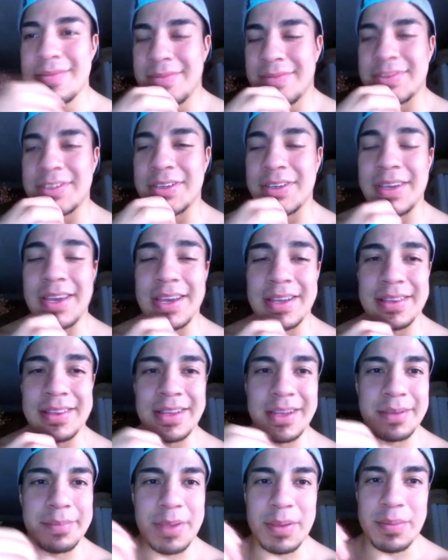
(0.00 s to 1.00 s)
So yeah,
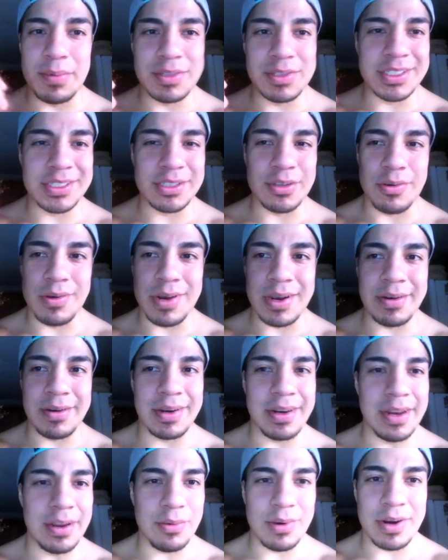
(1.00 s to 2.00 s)
like people just go out
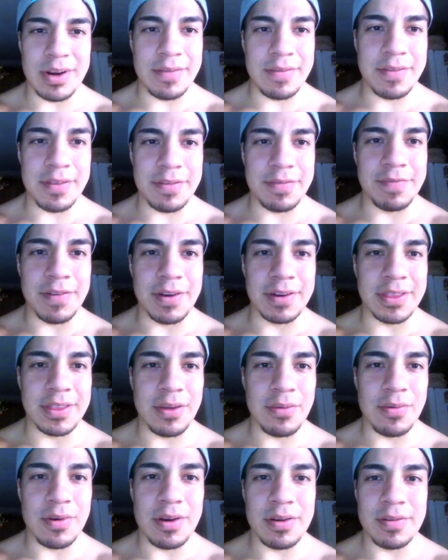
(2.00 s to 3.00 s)
and eat whatever the fuck
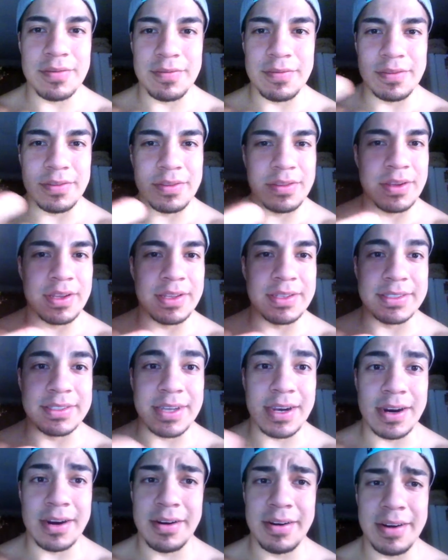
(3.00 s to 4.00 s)
they want the
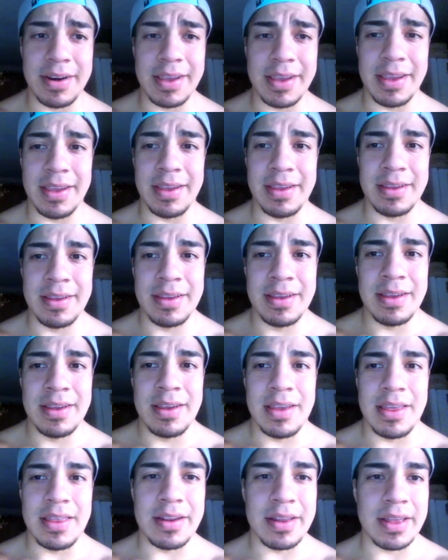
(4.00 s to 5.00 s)
entire day,
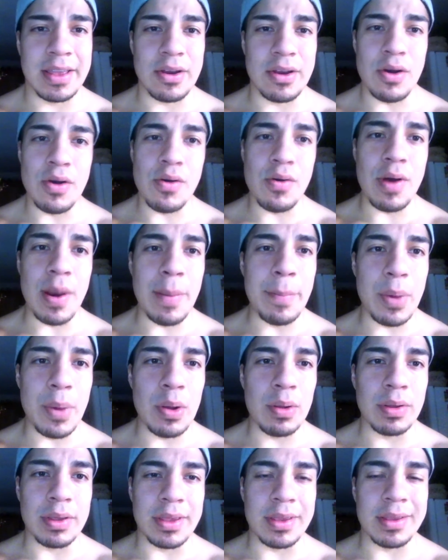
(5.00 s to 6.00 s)
and they're like, oh, I'm
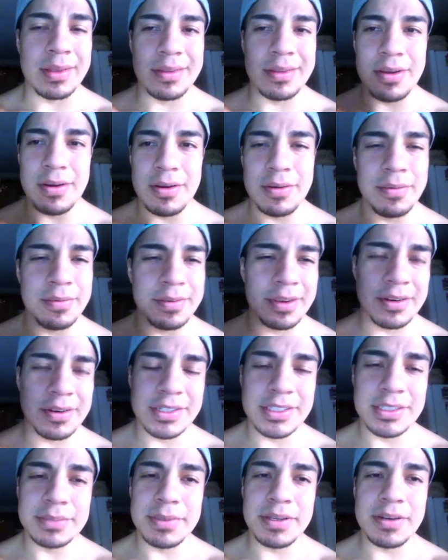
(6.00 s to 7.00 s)
bulking. No, you're
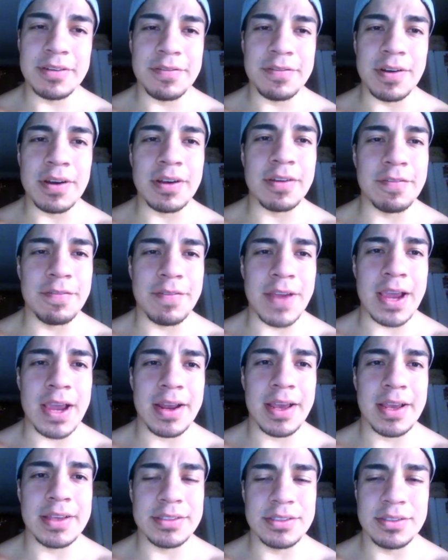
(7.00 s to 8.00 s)
just being a fucking fat
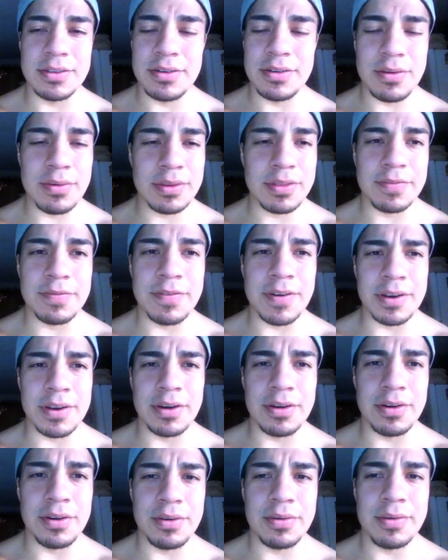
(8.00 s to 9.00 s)
ass. You don't know what the fuck
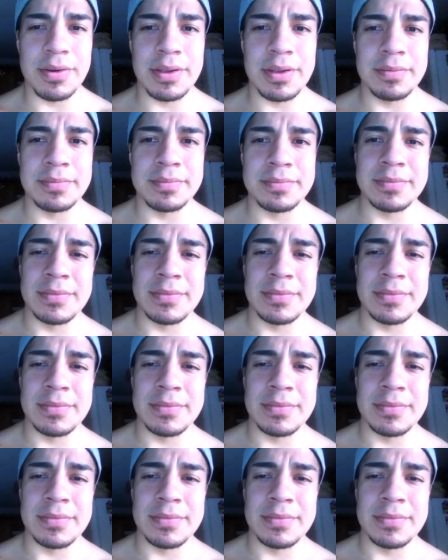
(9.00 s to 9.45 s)
you're doing.